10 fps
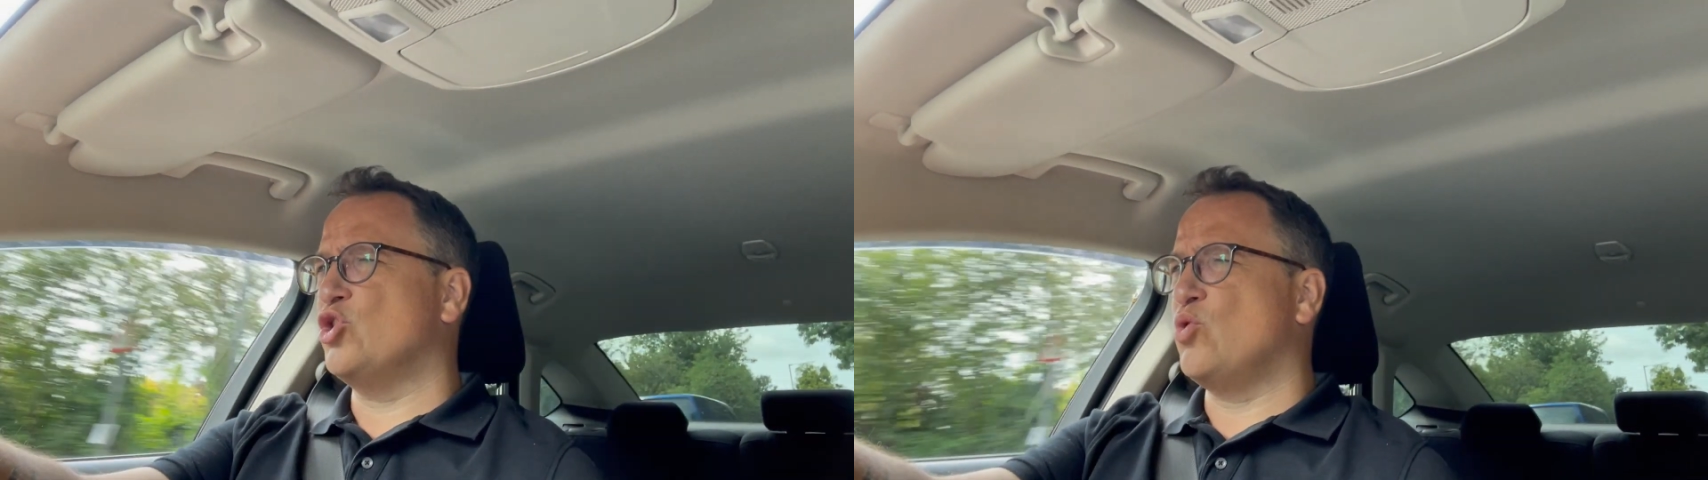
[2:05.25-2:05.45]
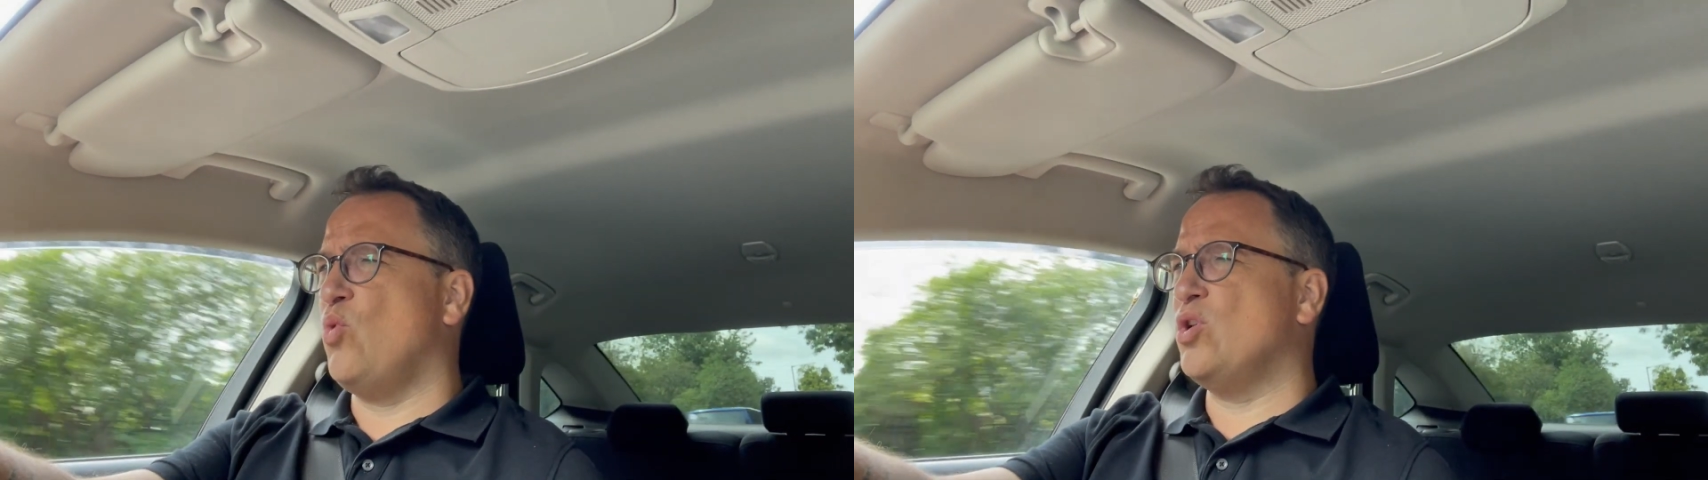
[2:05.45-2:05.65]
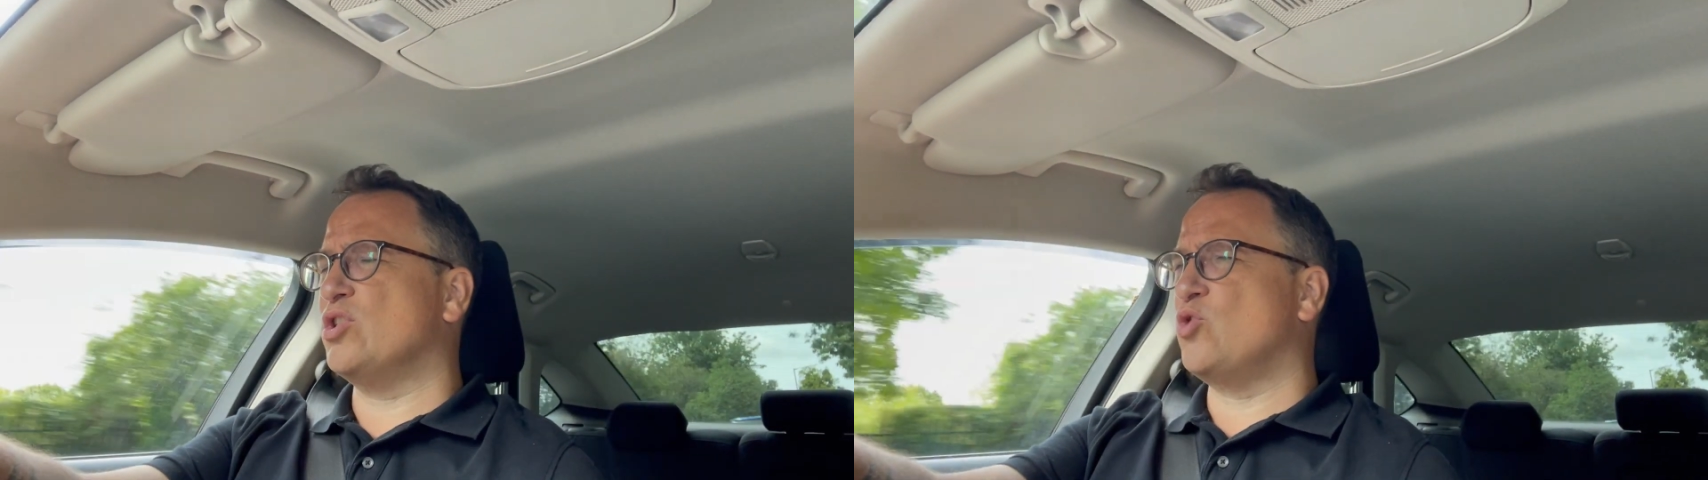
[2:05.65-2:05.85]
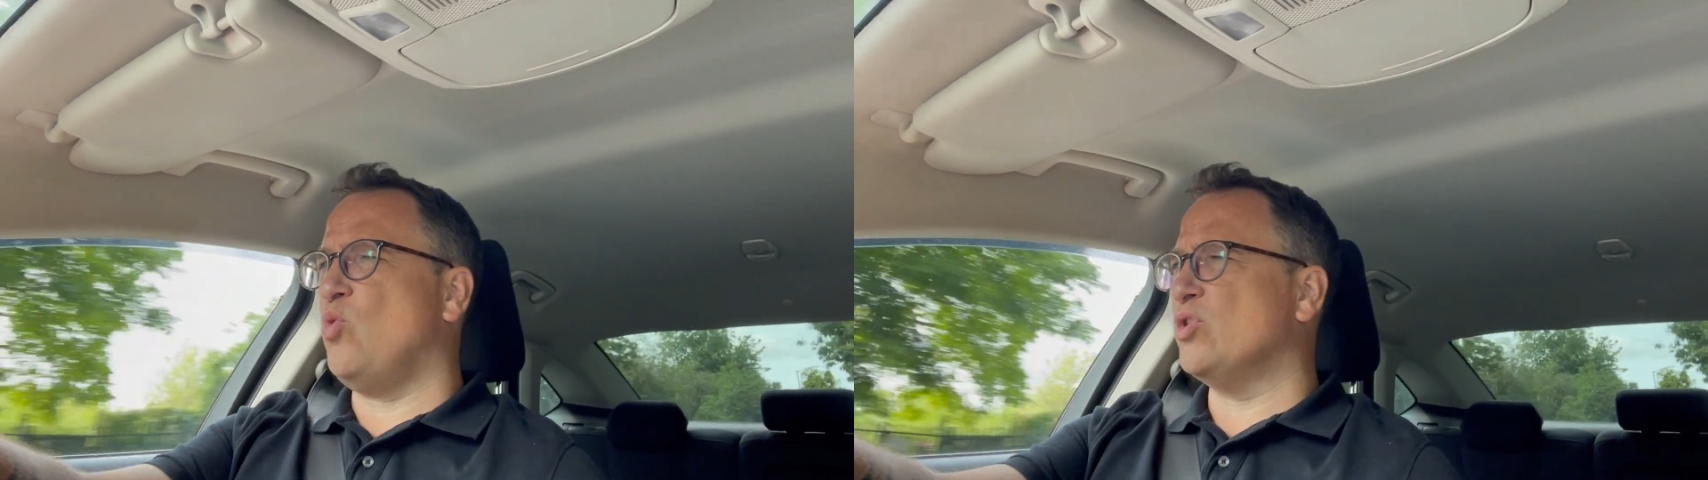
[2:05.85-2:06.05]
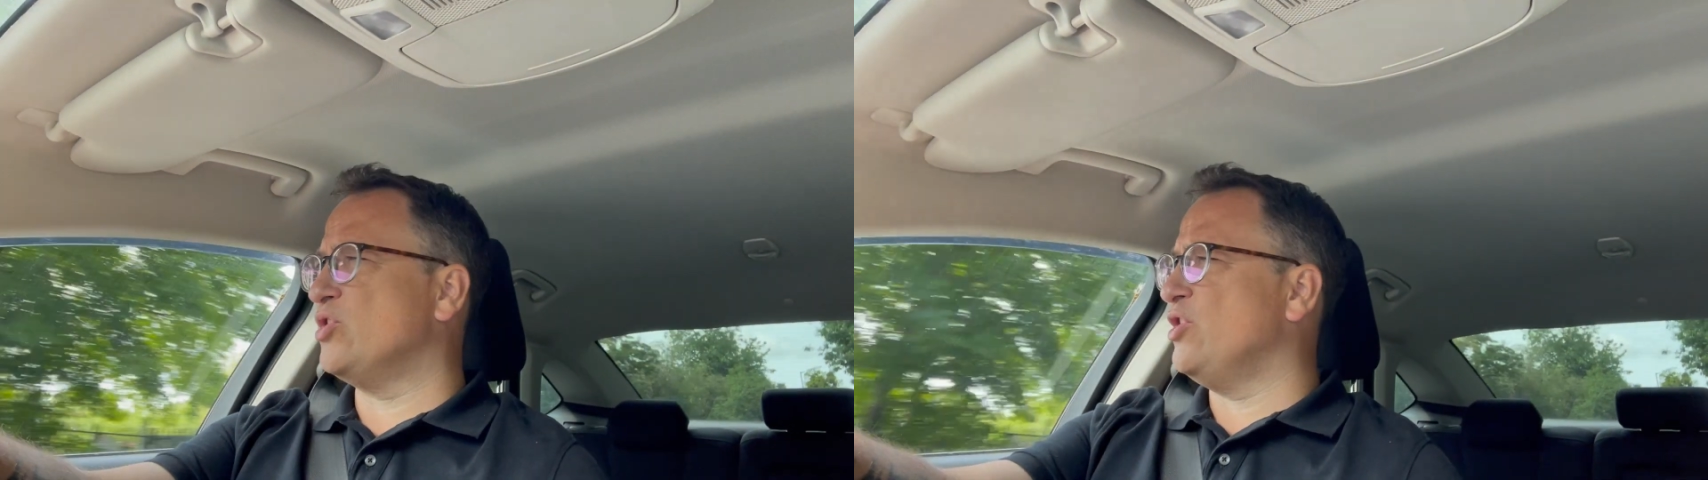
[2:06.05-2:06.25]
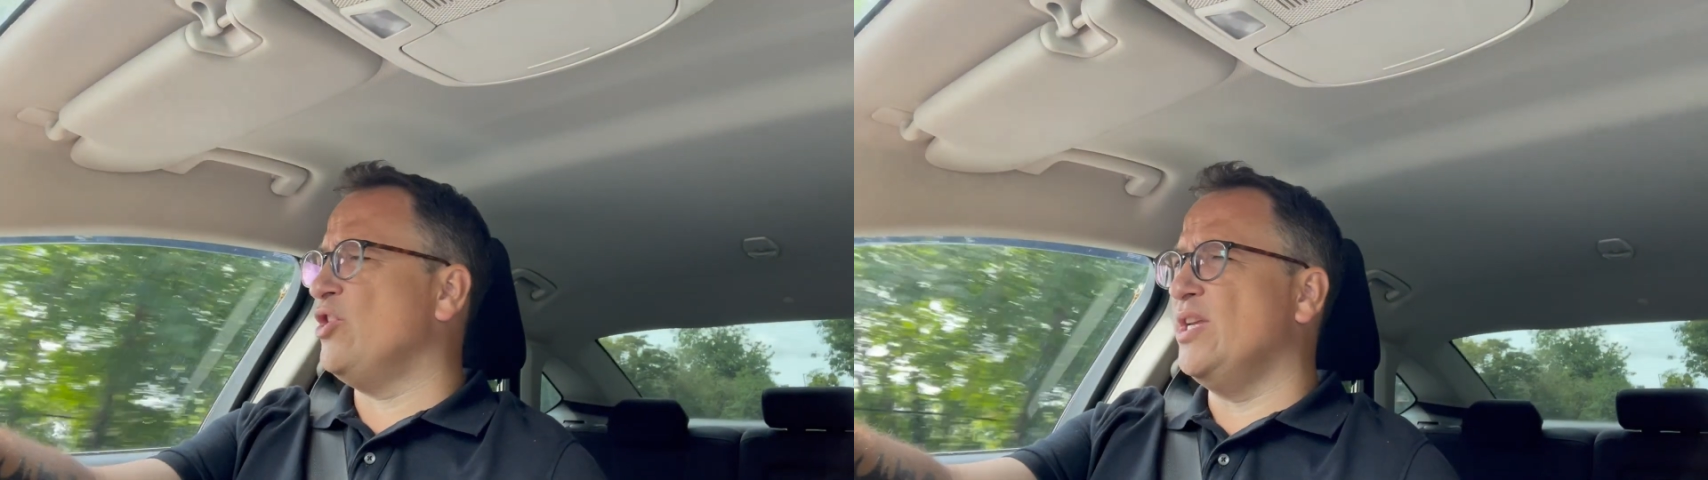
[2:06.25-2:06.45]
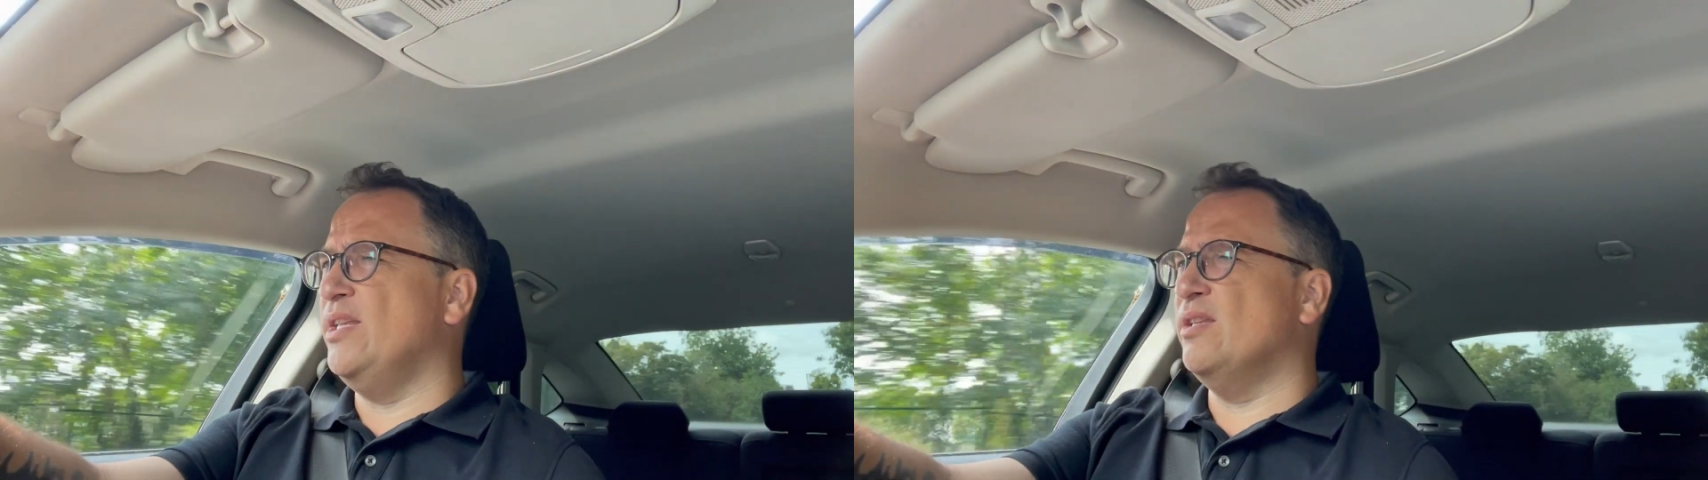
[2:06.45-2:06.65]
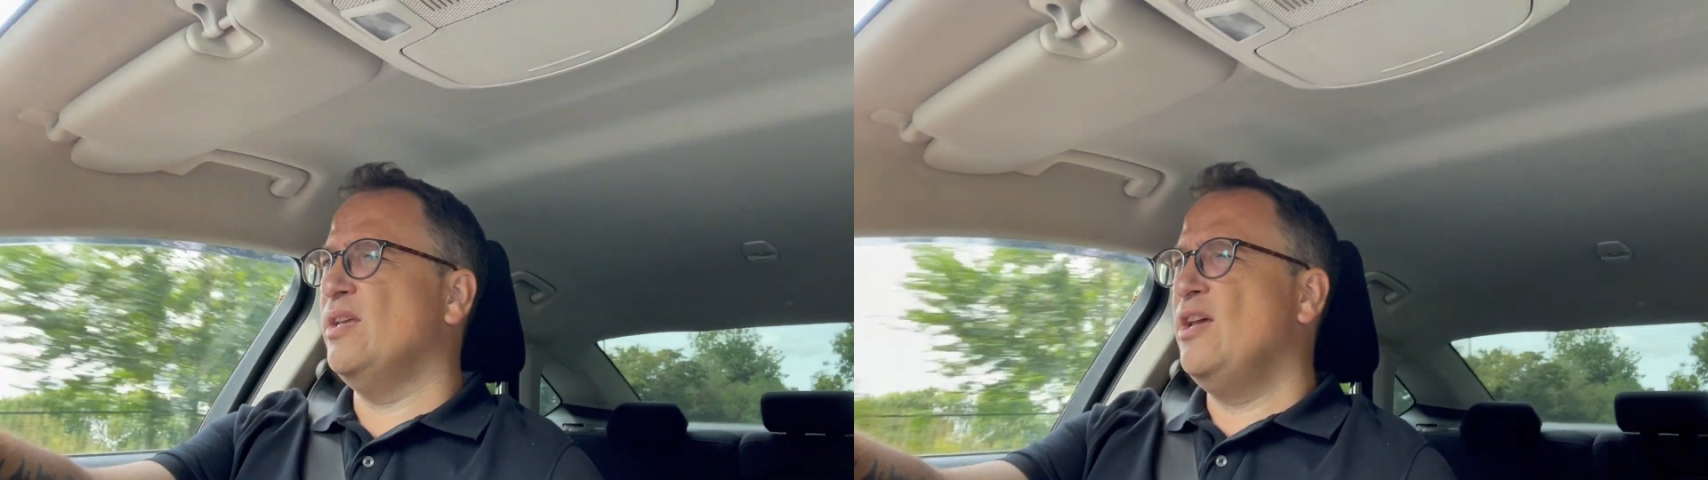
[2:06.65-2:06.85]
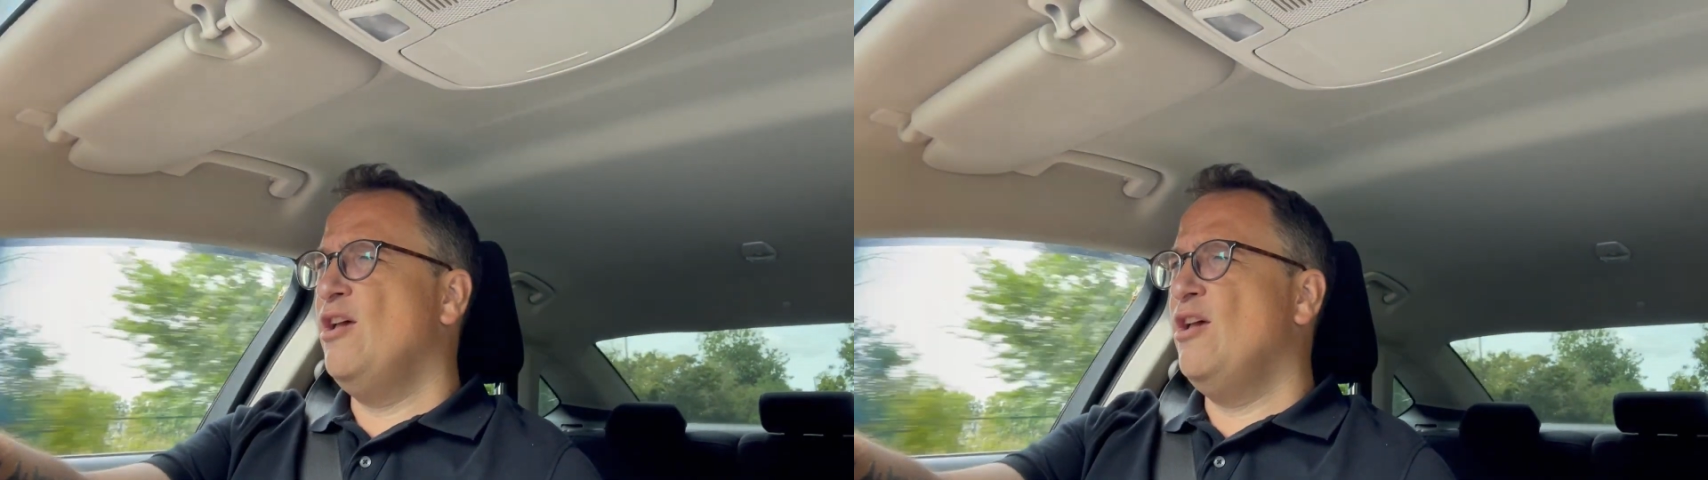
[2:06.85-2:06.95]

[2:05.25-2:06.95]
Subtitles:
squad tonight and